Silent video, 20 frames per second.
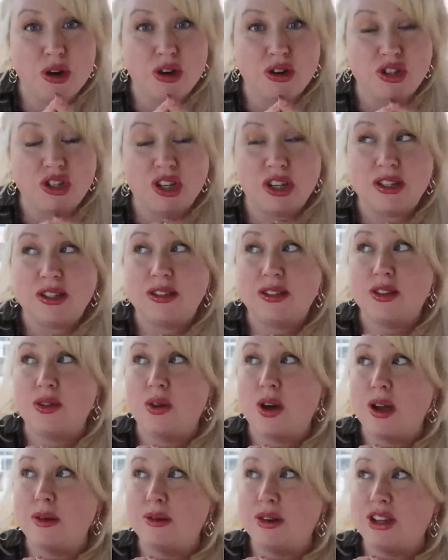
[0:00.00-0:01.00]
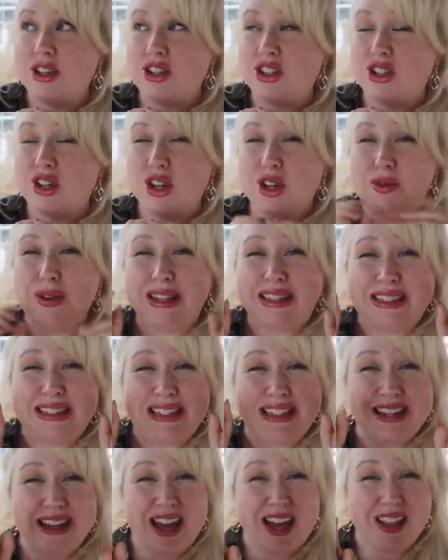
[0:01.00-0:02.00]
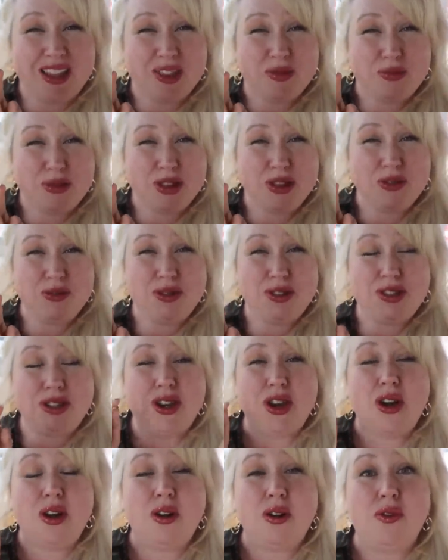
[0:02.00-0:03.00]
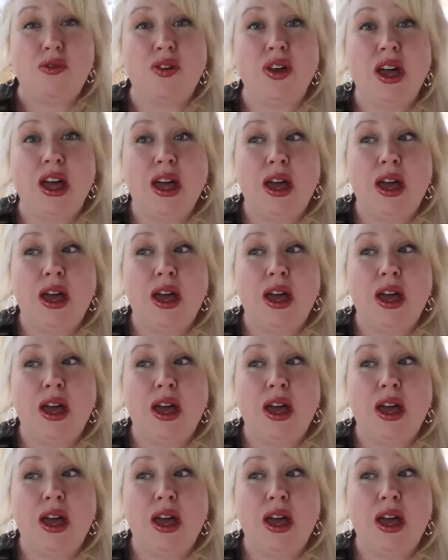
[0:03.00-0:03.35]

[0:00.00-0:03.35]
purchase, so I'm gonna show you, it's not the blue stove,